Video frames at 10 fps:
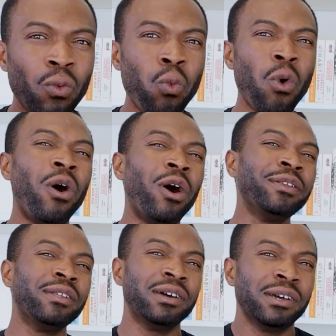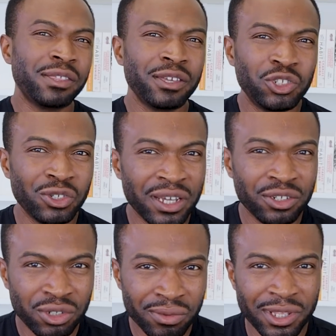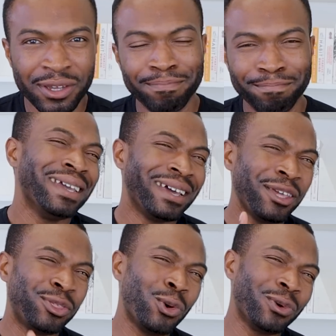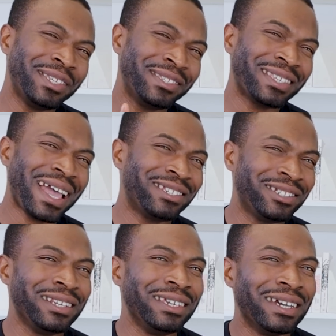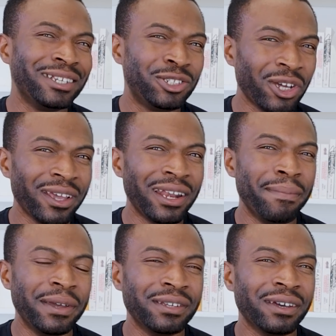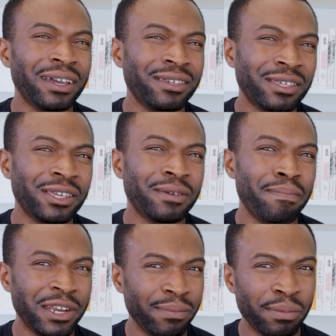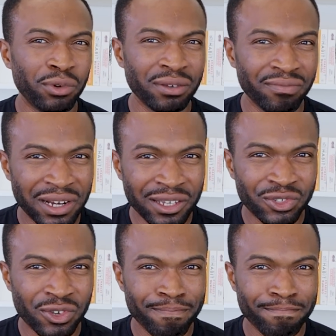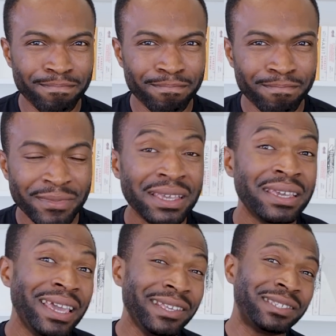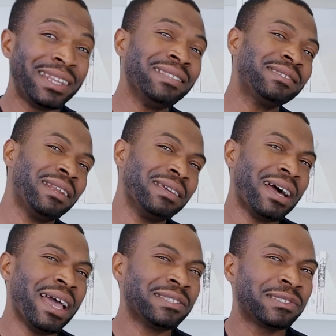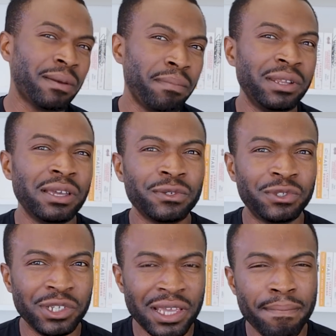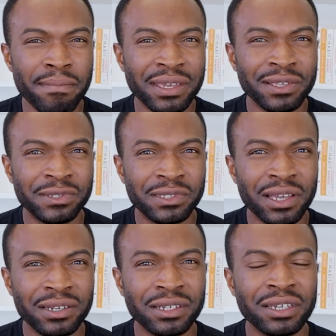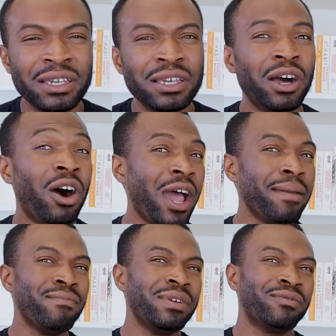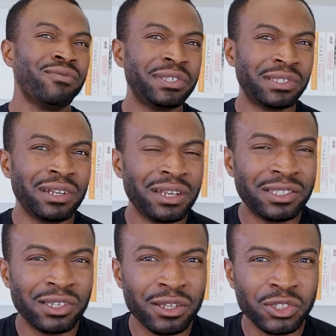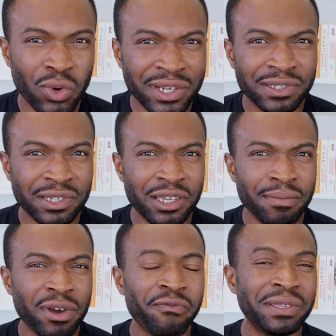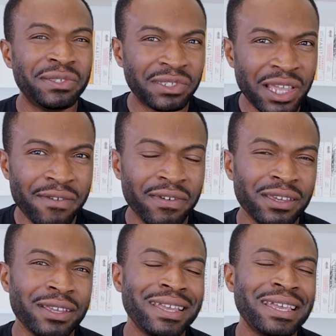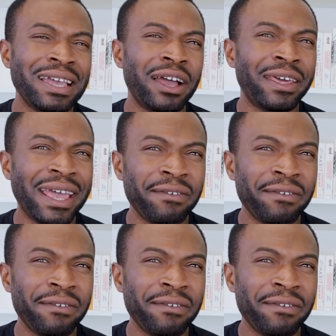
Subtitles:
What on earth should I do with it? And I thought this is actually a dilemma that I think many people can relate to. Incidentally, I had somebody else DM me and said, I'm recently turned 20, I've been saving and I